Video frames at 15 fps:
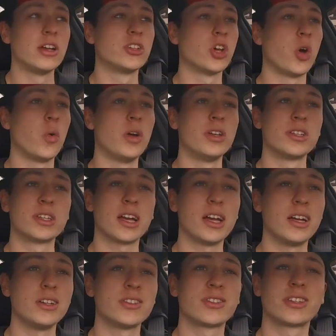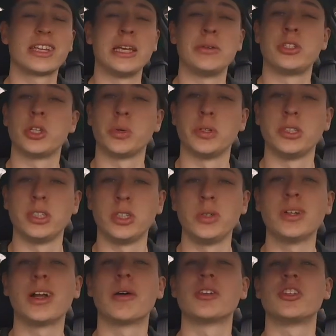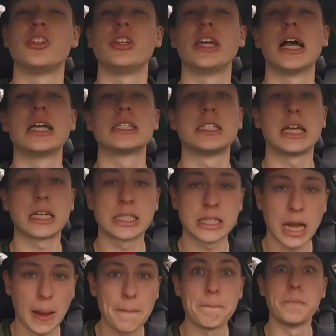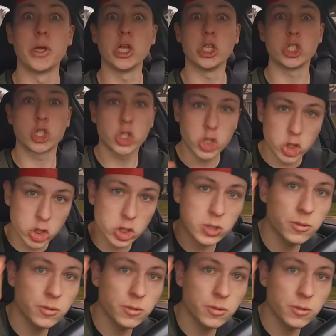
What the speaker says: As always, guys, keep doing you, and I'll see you guys next time. Peace.